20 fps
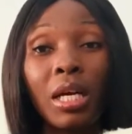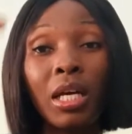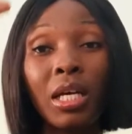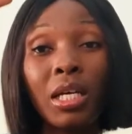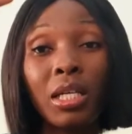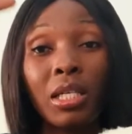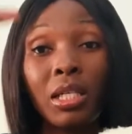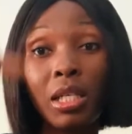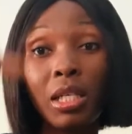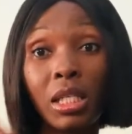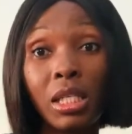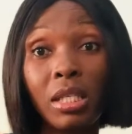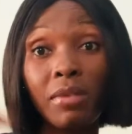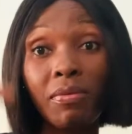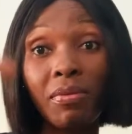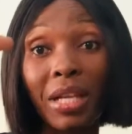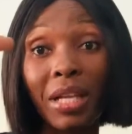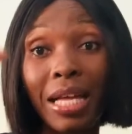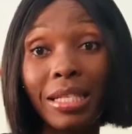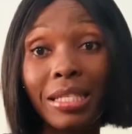
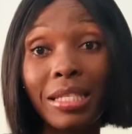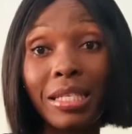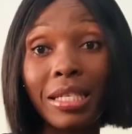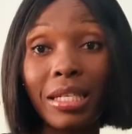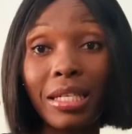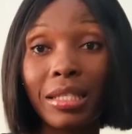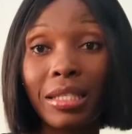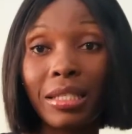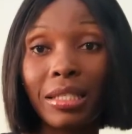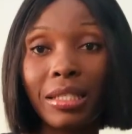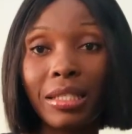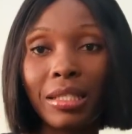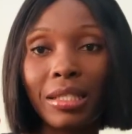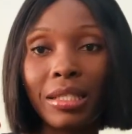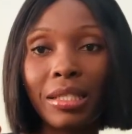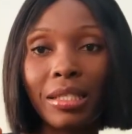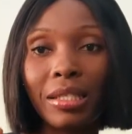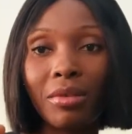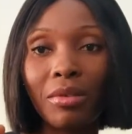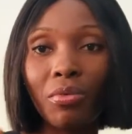native lantern,
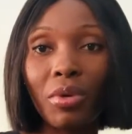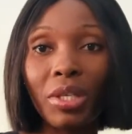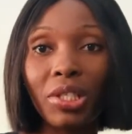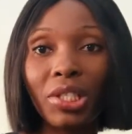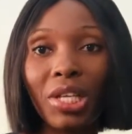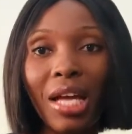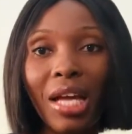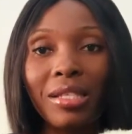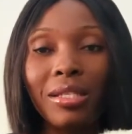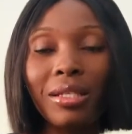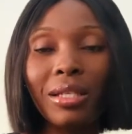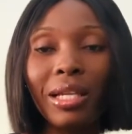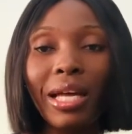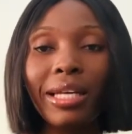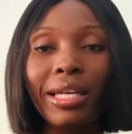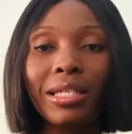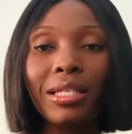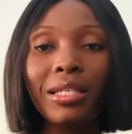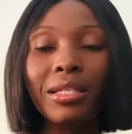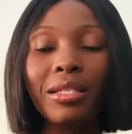where she had to
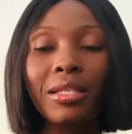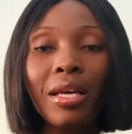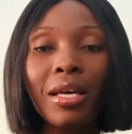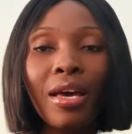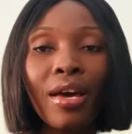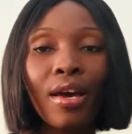light it.